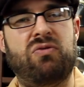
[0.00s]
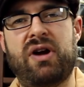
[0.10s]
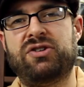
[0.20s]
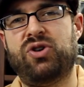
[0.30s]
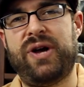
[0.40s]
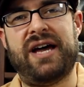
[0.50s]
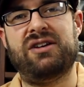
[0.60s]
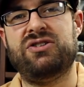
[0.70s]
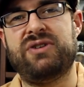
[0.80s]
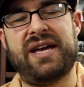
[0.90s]

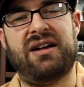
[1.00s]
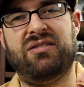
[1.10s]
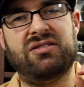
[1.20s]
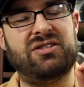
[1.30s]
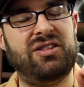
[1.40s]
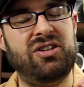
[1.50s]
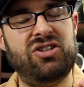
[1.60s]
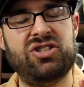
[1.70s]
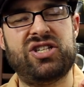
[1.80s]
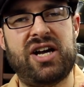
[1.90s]
Retrohale, you get a
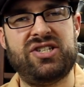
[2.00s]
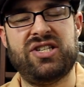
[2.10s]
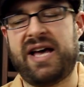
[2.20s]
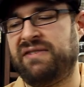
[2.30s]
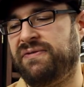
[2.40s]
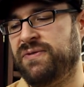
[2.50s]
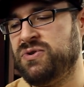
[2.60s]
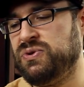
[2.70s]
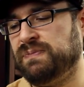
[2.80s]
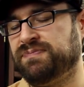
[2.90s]
little touch of that
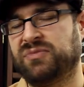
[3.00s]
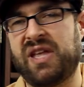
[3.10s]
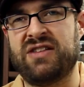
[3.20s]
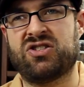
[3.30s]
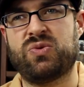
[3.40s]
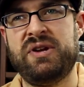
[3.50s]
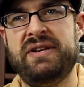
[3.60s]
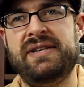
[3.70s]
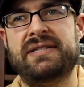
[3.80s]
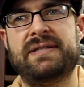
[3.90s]
fruit and
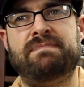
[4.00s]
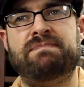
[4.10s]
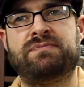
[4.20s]
sweetness.